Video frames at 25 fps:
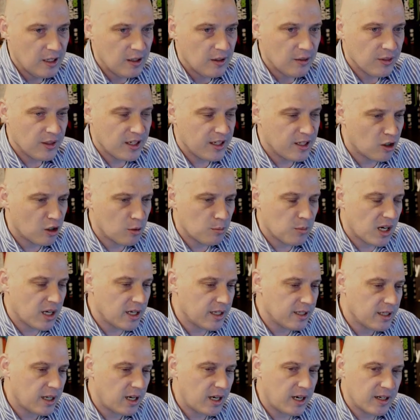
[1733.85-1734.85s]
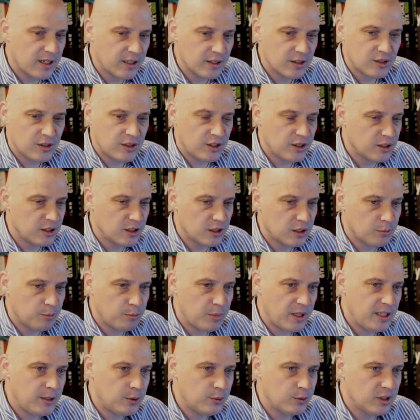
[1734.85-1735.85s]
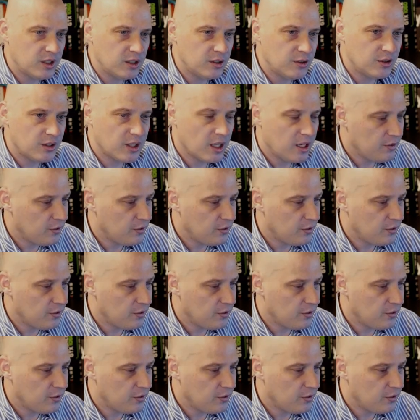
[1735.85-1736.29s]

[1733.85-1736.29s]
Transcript: They are my highest tiered patrons.